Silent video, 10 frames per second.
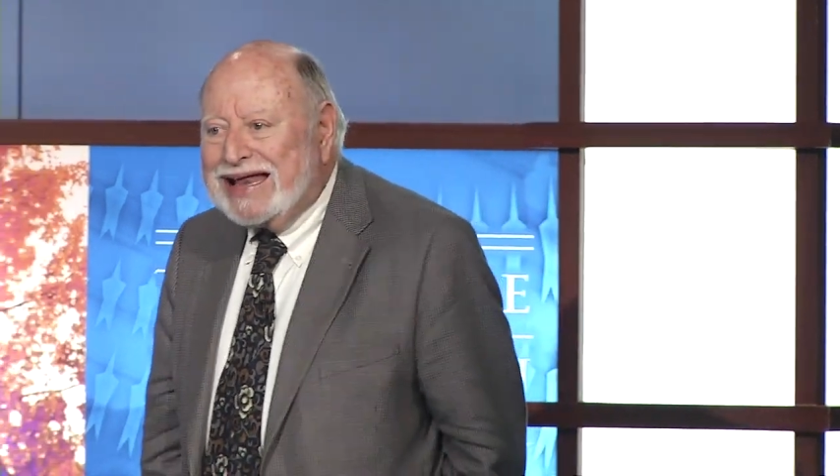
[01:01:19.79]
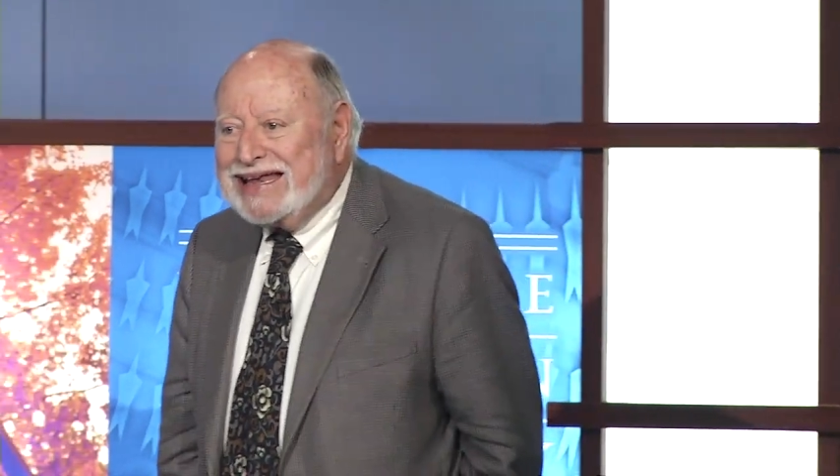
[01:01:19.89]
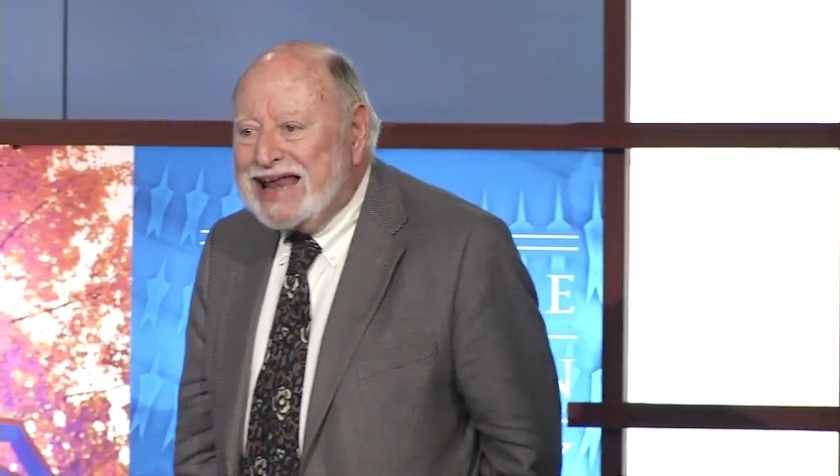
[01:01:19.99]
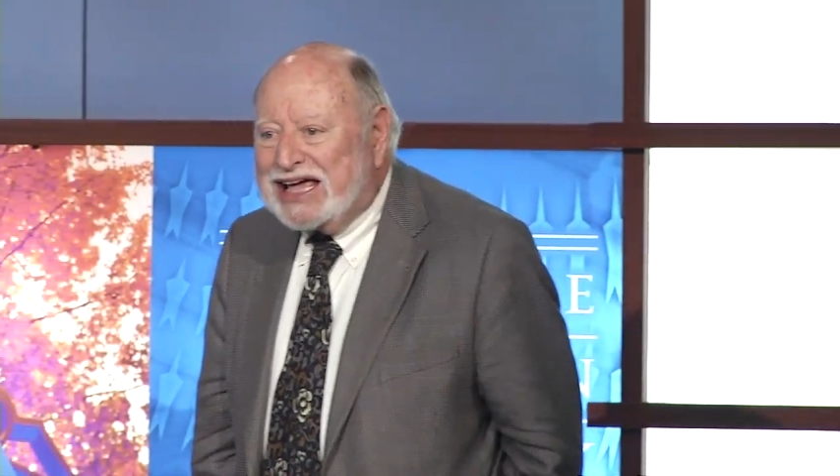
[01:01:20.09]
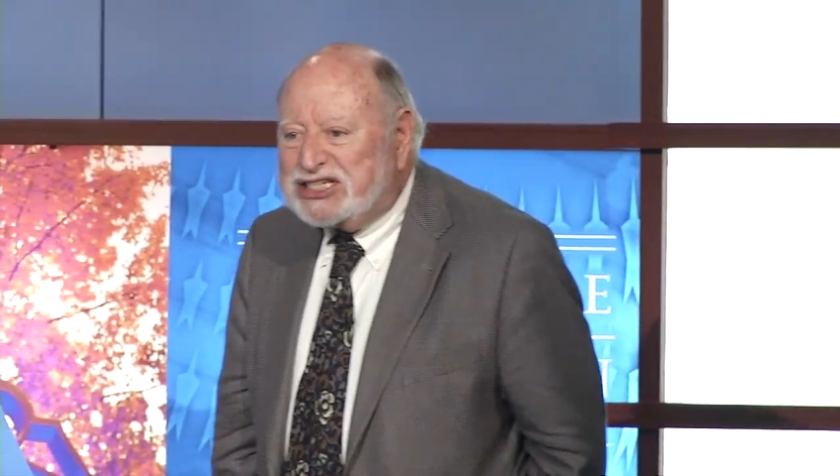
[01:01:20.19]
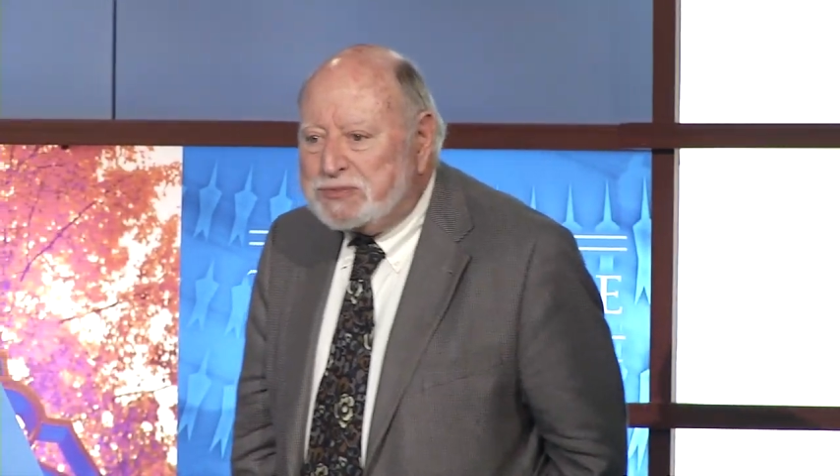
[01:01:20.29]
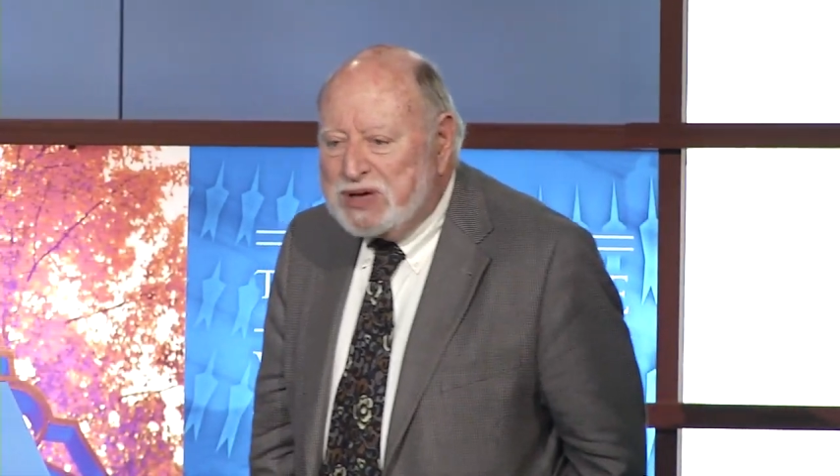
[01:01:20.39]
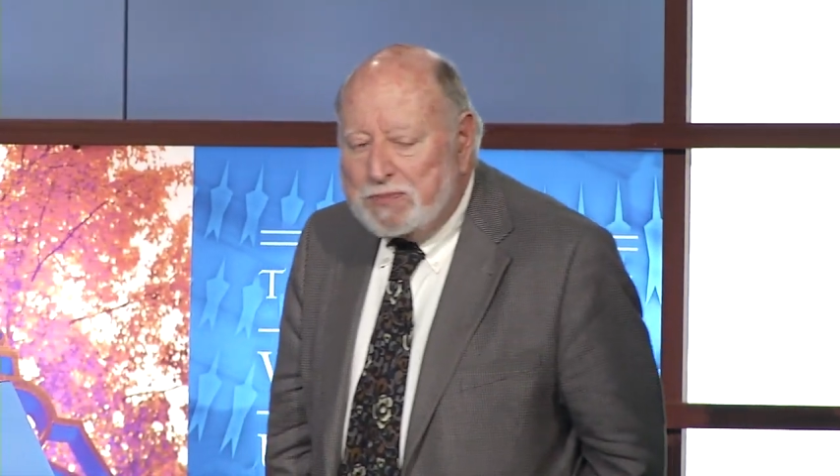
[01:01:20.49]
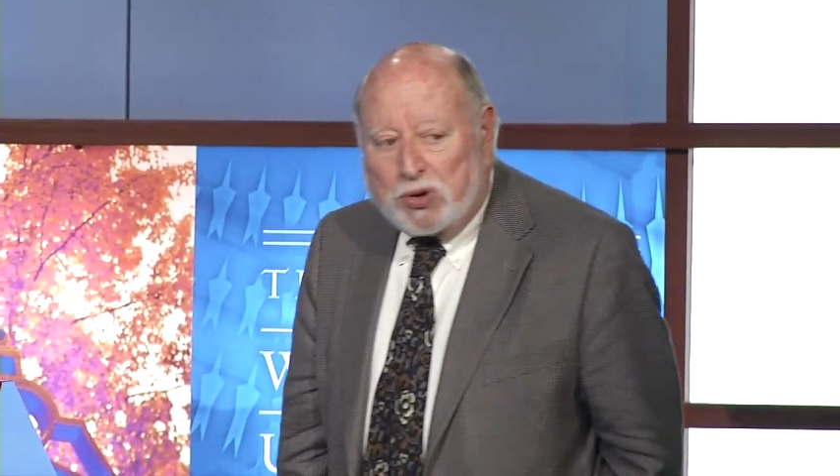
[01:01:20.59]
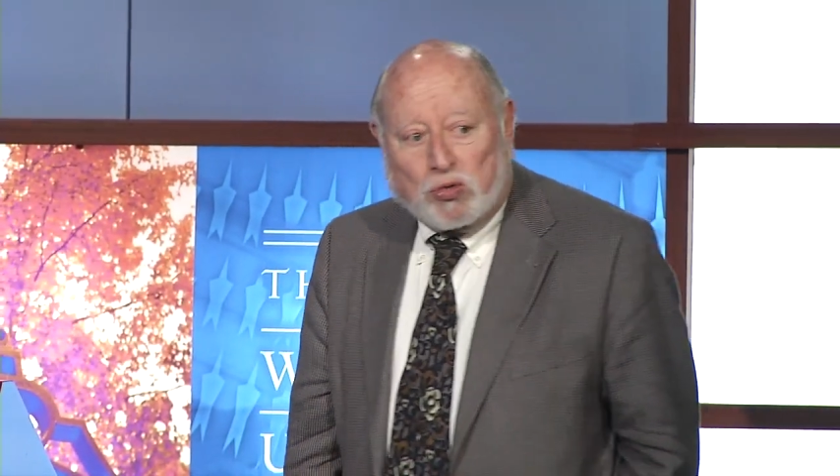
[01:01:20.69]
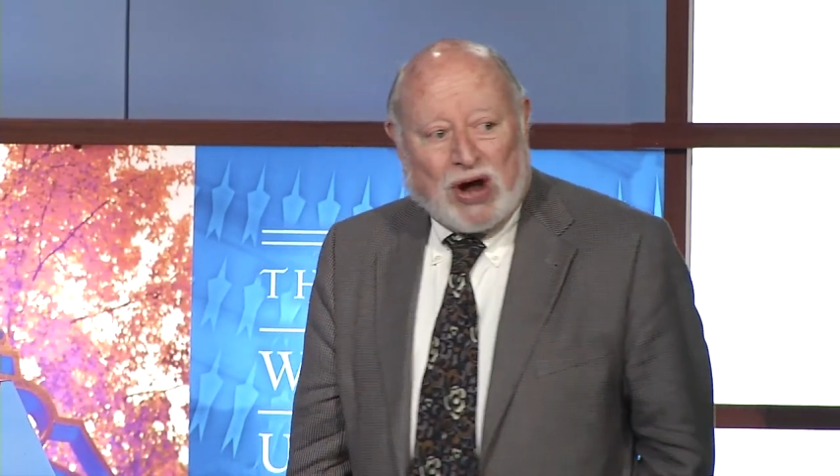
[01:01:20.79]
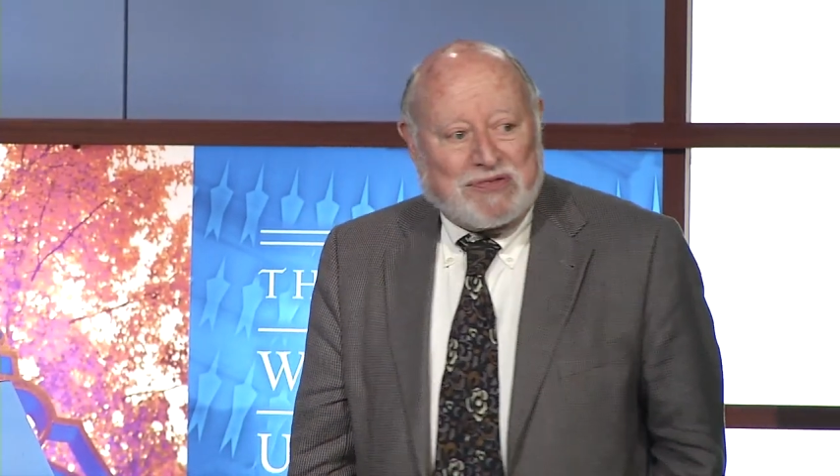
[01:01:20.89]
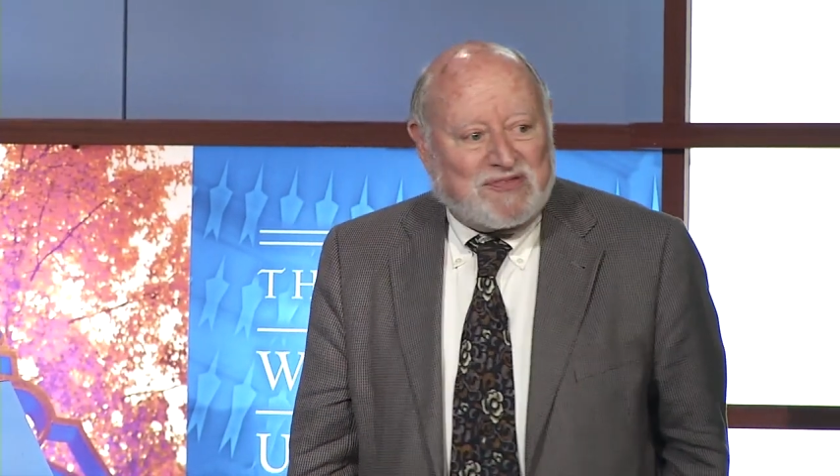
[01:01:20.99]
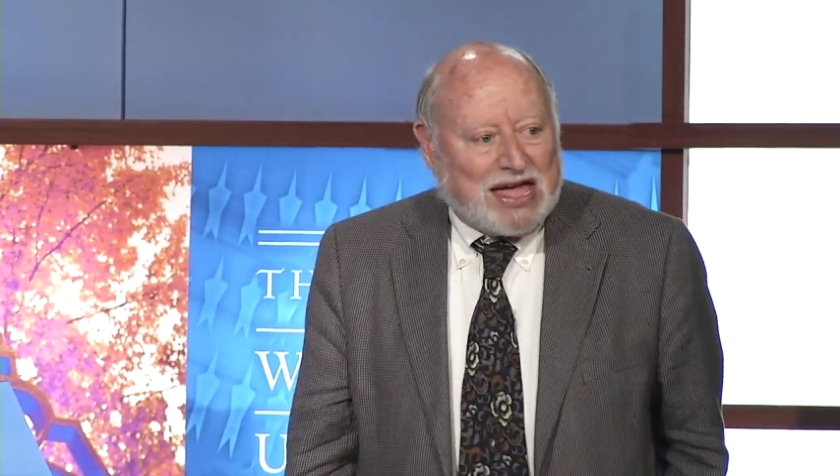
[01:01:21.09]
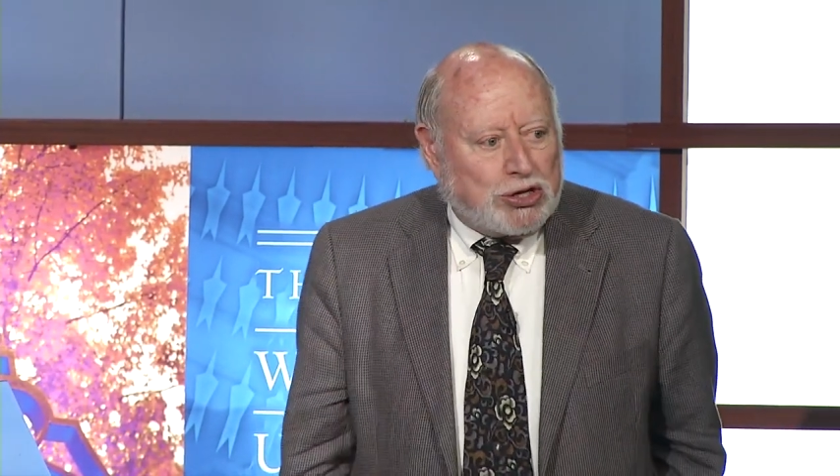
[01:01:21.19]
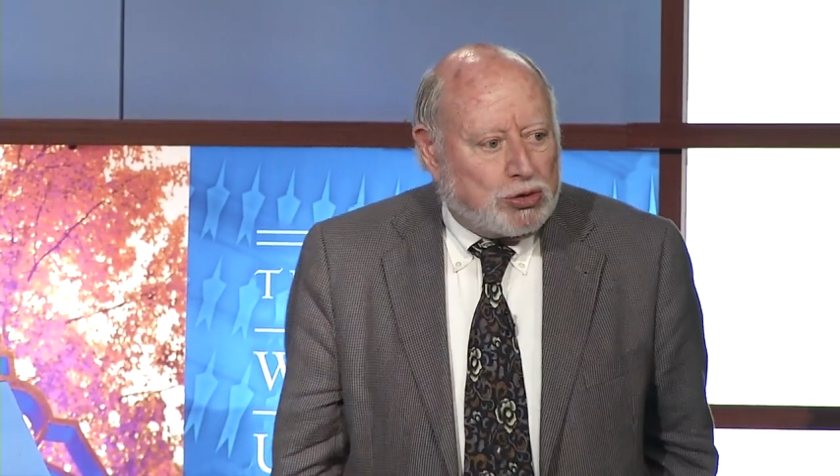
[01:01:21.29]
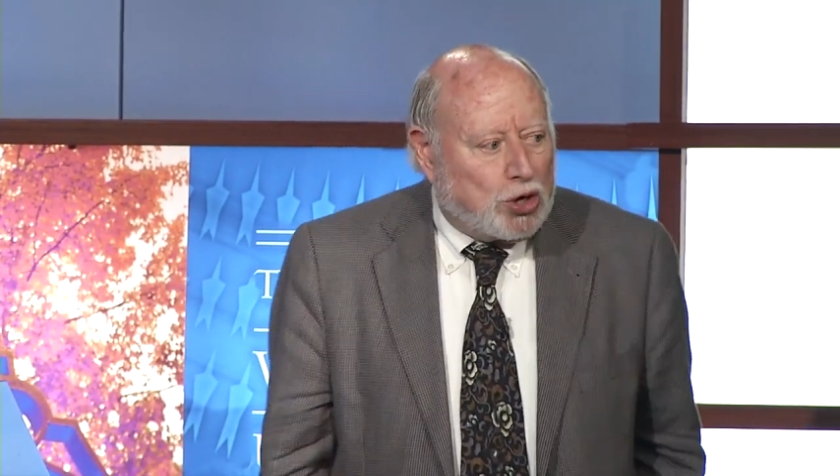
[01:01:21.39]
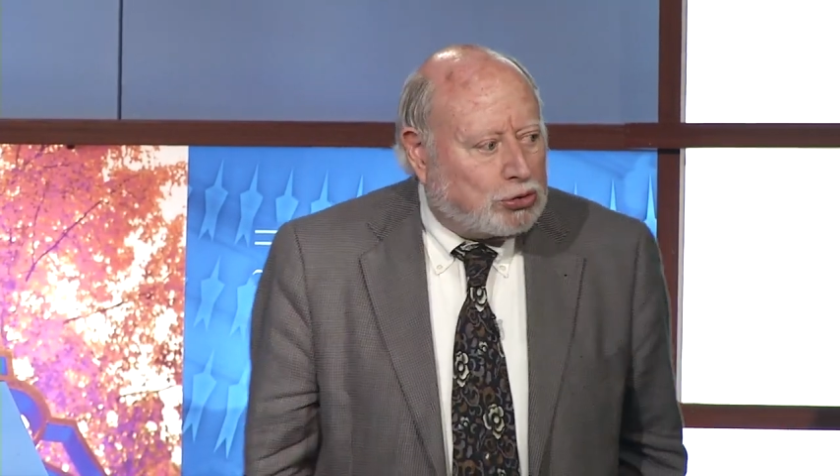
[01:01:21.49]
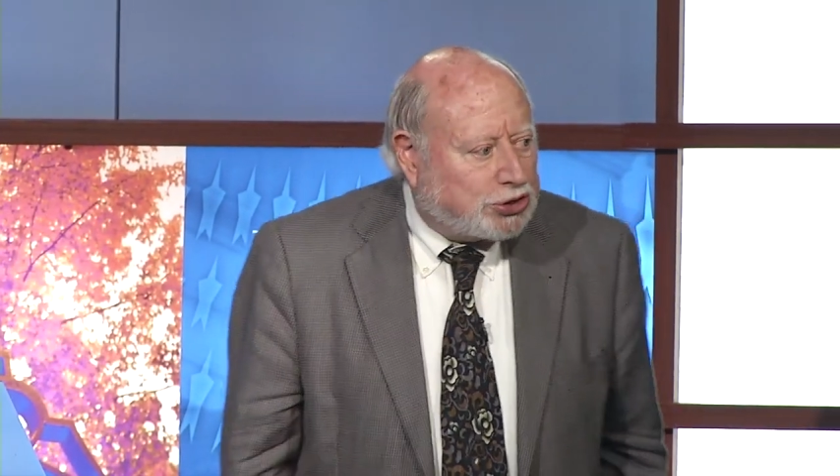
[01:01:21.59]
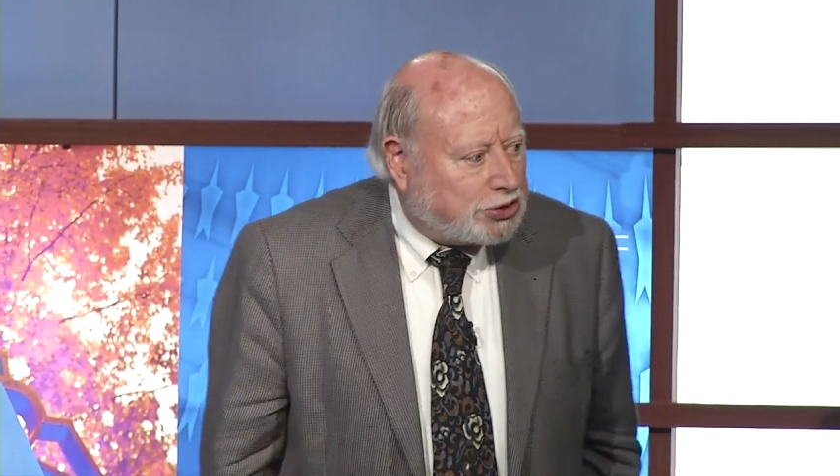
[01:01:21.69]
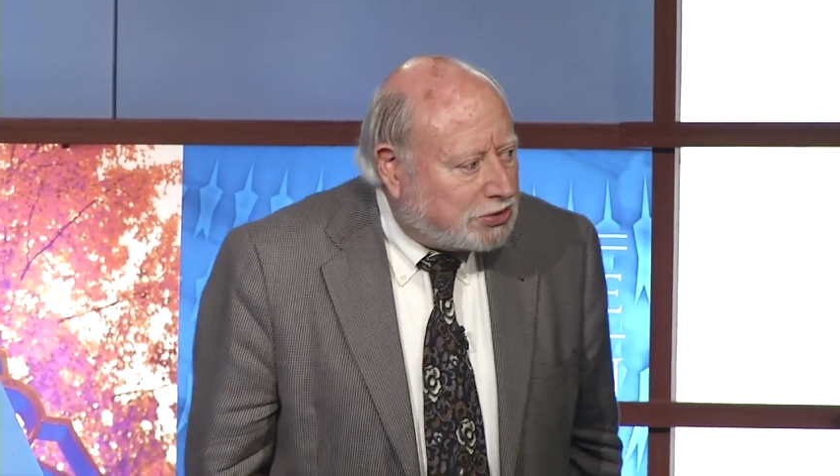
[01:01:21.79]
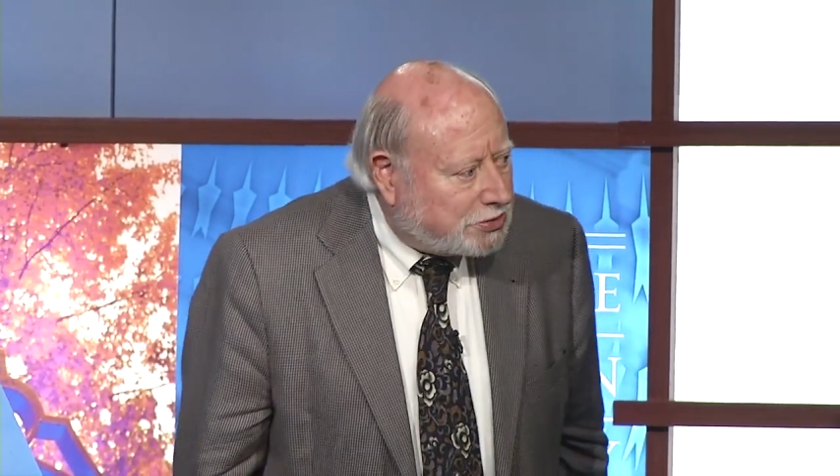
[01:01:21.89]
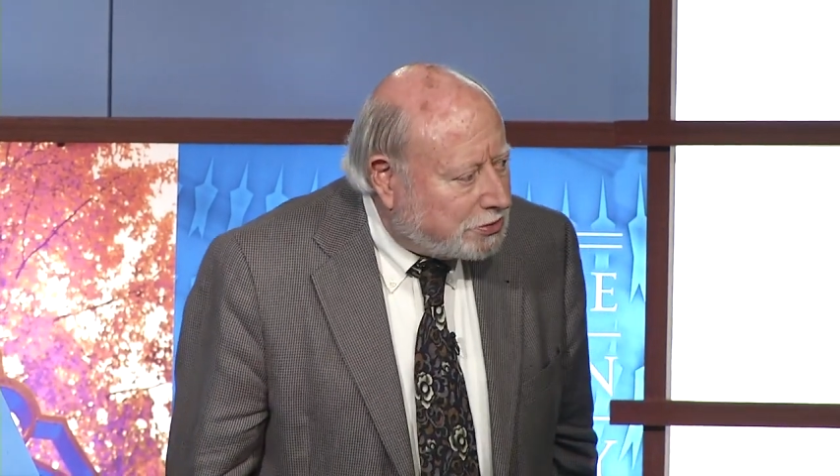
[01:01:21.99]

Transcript: nice people write thank you notes.